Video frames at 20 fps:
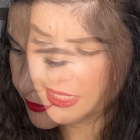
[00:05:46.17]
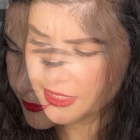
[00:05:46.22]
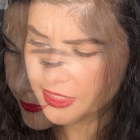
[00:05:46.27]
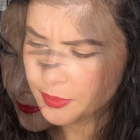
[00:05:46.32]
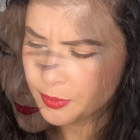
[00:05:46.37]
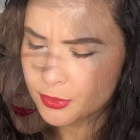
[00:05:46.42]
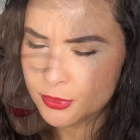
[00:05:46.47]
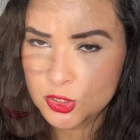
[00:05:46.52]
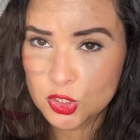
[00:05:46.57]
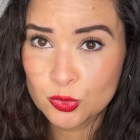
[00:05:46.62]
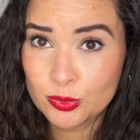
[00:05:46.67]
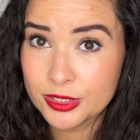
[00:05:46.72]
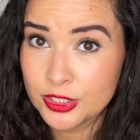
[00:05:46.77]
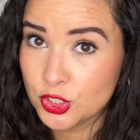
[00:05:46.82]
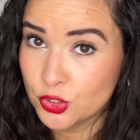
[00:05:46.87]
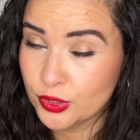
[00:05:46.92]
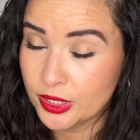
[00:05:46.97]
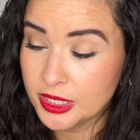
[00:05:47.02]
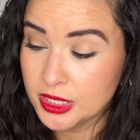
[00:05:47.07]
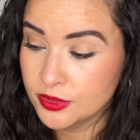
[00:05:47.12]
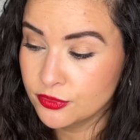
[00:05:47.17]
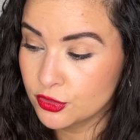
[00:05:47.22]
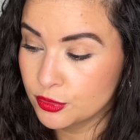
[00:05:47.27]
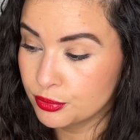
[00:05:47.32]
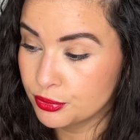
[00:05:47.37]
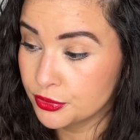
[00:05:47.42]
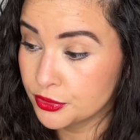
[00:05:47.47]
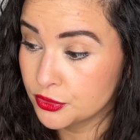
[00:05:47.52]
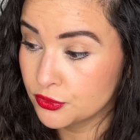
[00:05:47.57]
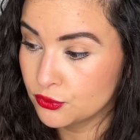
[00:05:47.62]
And uh, it's supposed to be
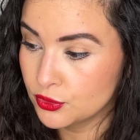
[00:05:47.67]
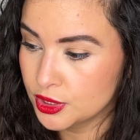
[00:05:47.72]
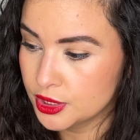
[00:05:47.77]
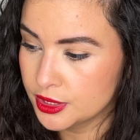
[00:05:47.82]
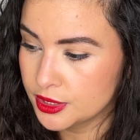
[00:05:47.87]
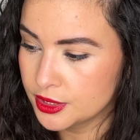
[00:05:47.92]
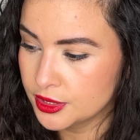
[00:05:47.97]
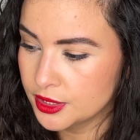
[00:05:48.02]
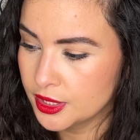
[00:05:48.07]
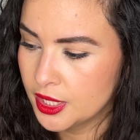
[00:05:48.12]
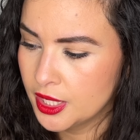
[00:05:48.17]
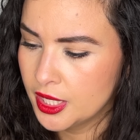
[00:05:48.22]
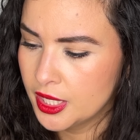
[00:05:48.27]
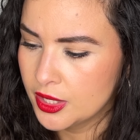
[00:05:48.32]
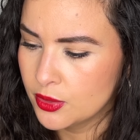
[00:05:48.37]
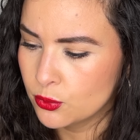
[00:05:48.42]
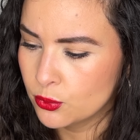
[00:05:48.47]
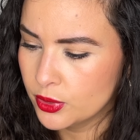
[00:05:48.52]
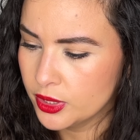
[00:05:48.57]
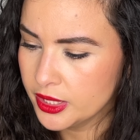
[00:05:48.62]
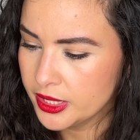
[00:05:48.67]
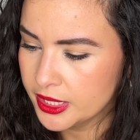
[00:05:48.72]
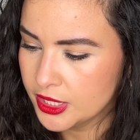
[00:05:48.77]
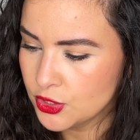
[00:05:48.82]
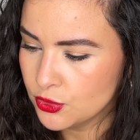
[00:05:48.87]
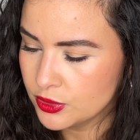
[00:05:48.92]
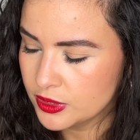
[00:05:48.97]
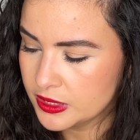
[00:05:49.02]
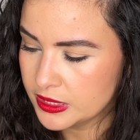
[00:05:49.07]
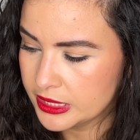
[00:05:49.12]
transfer proof, which is really
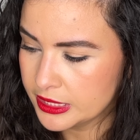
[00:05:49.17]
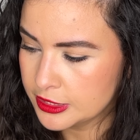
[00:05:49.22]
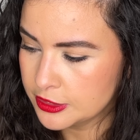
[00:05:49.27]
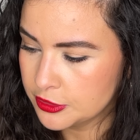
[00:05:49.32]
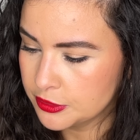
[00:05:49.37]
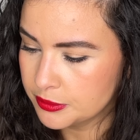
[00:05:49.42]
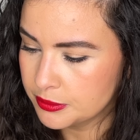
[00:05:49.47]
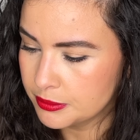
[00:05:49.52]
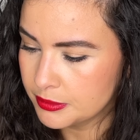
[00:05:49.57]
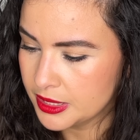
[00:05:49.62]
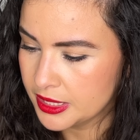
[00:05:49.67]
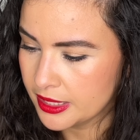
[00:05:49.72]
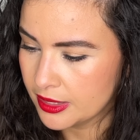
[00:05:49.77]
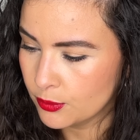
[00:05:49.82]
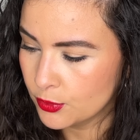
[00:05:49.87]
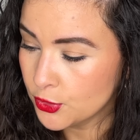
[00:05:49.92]
interesting to me.